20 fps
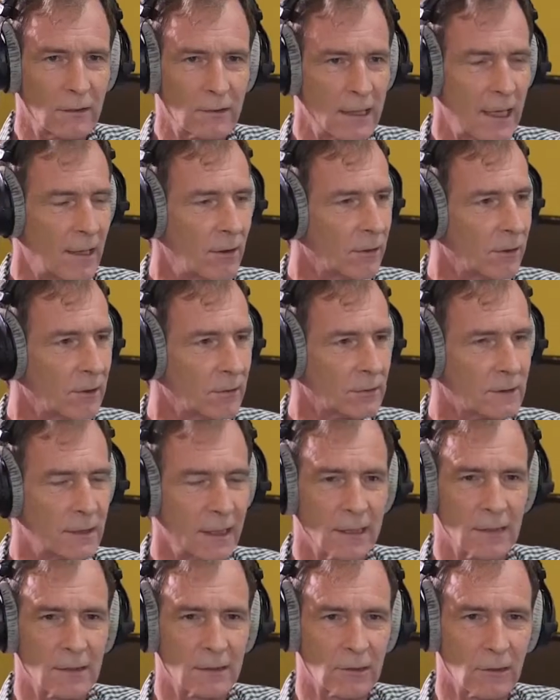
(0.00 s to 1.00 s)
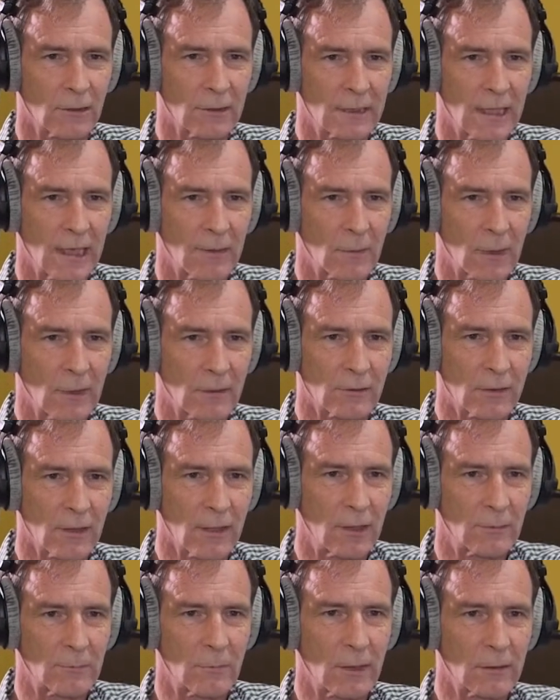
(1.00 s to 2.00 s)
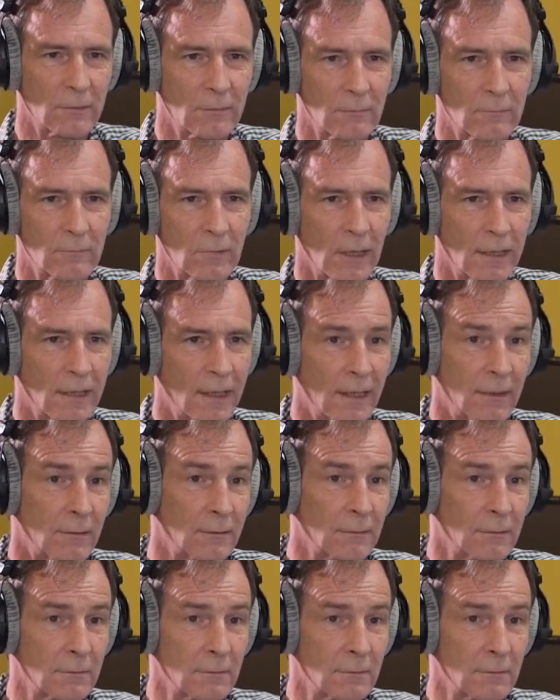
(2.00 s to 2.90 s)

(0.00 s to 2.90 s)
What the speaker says: knows how long you'll sit in Soisiam Country Club Road right now.